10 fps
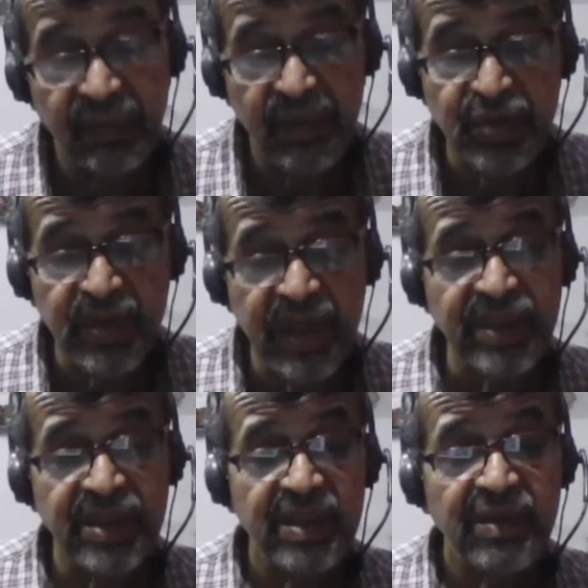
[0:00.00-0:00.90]
that we should
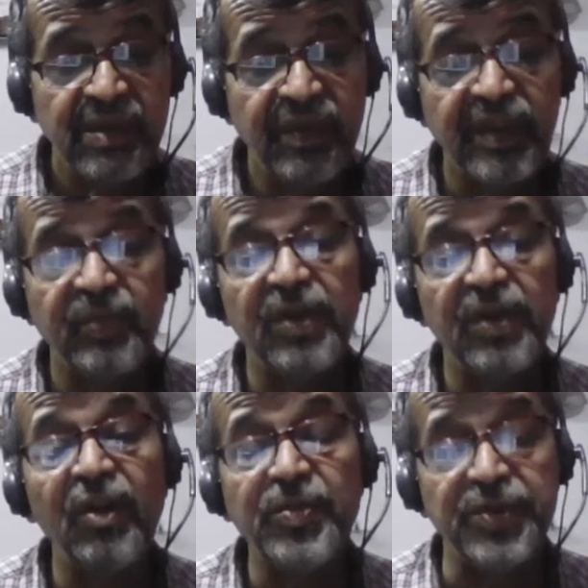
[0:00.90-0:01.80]
get for this
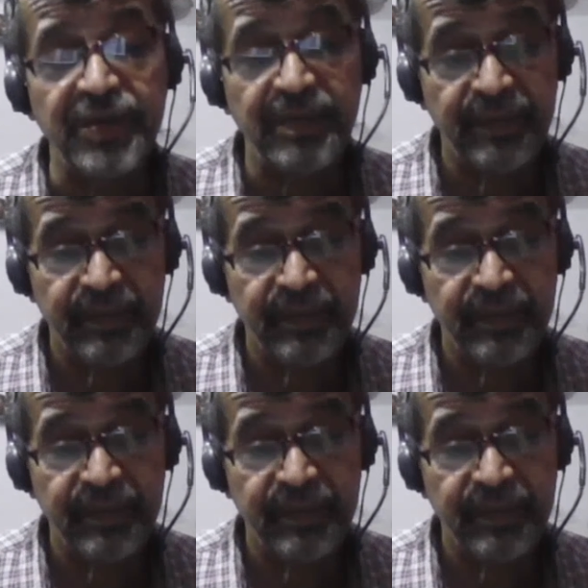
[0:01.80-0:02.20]
particular option.